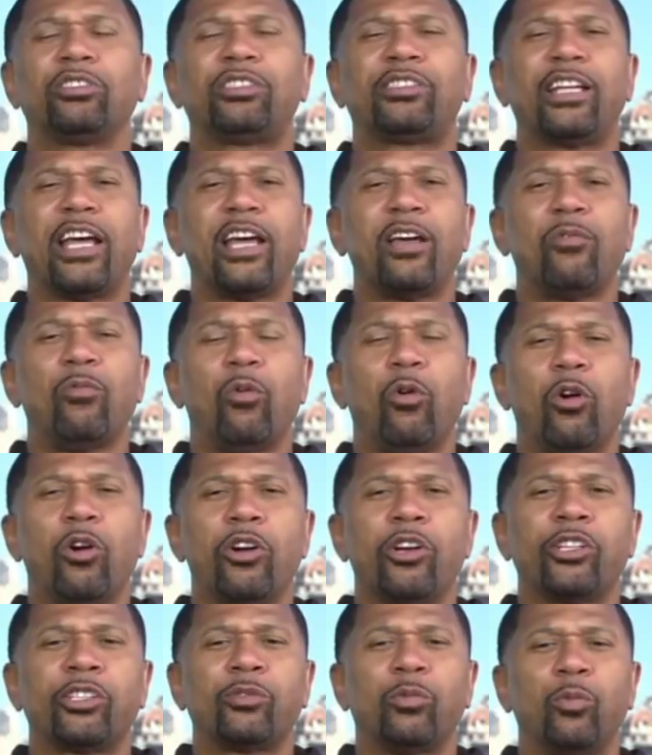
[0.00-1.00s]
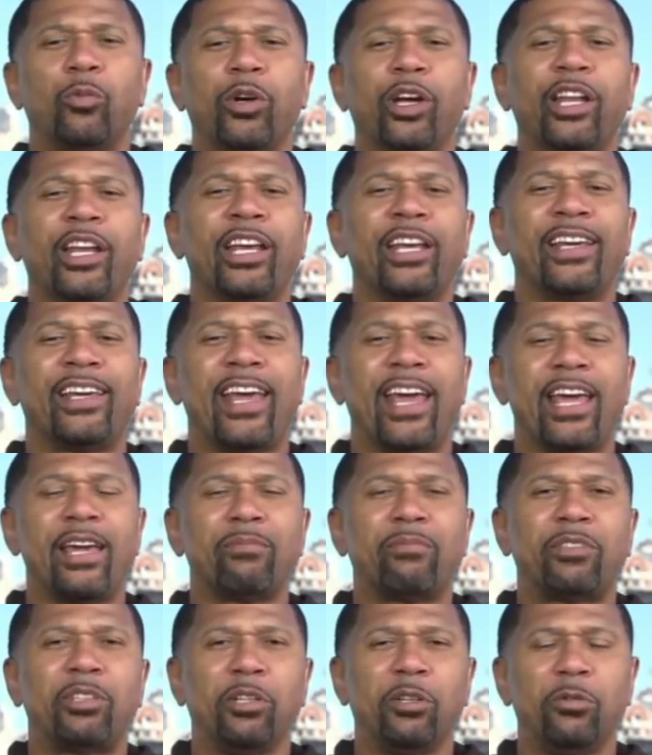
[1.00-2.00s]
State Warriors winning Game
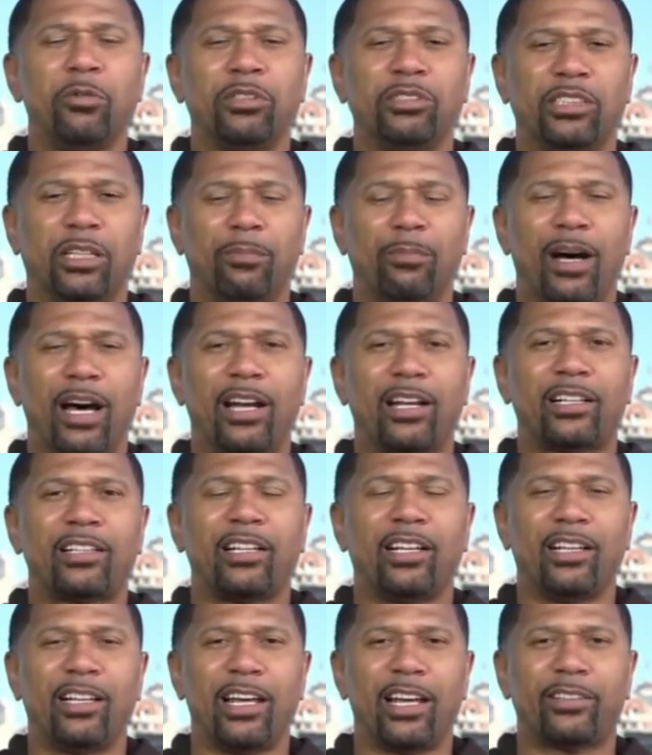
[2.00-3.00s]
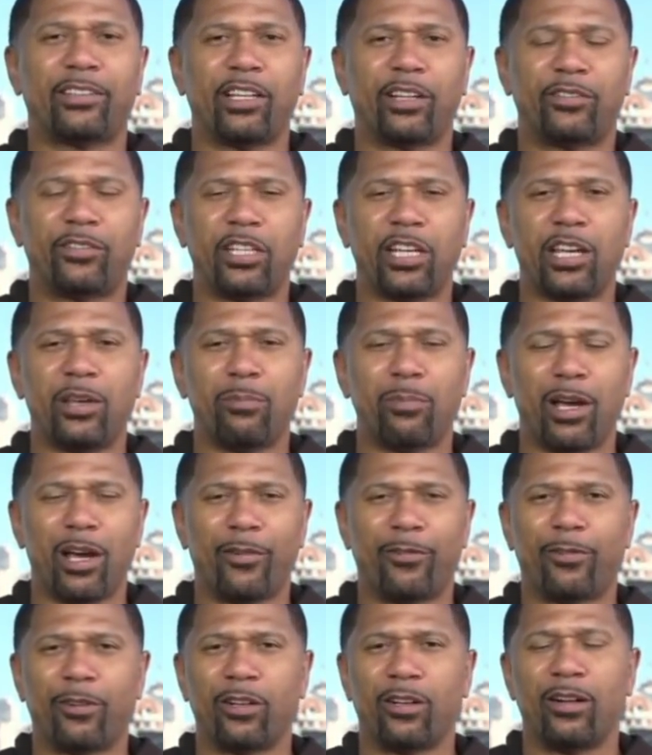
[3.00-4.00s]
2 was about a collective team
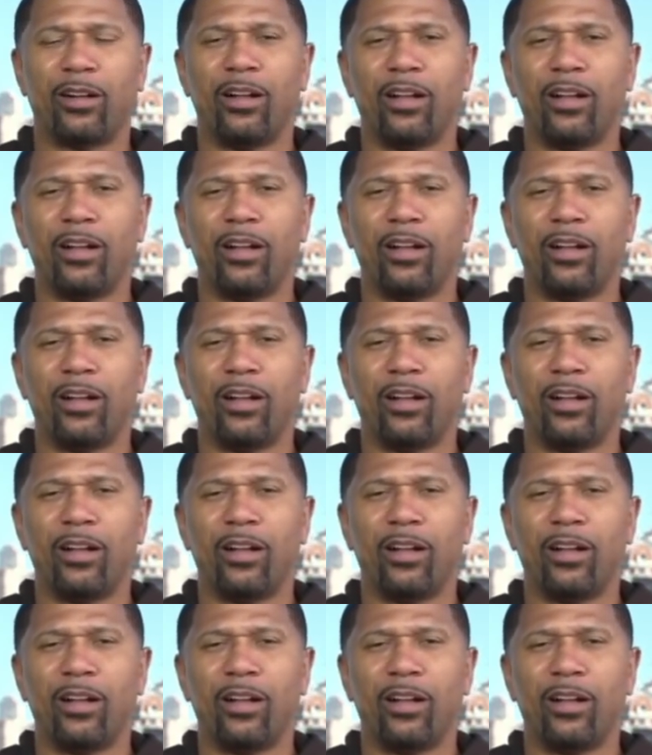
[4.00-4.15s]
effort.